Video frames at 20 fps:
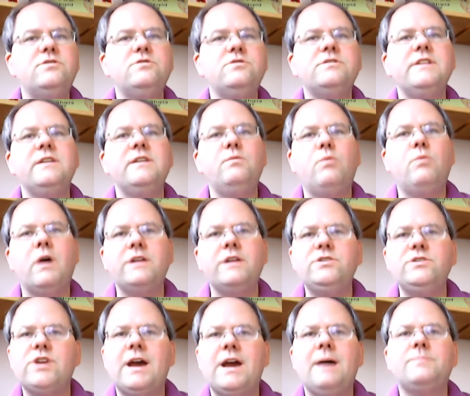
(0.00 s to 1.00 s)
usually one
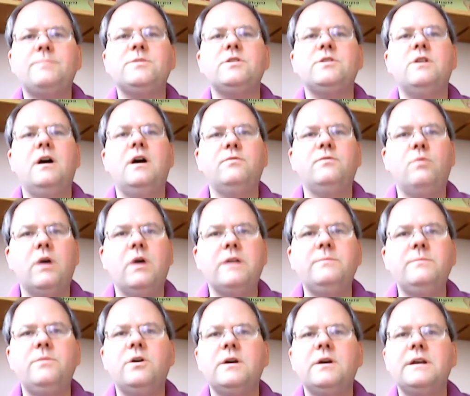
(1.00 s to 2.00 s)
chapter of
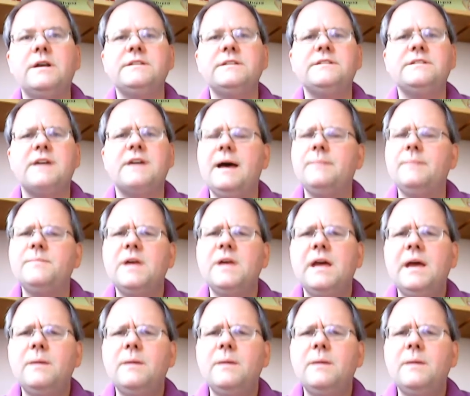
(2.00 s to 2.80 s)
one book at a time,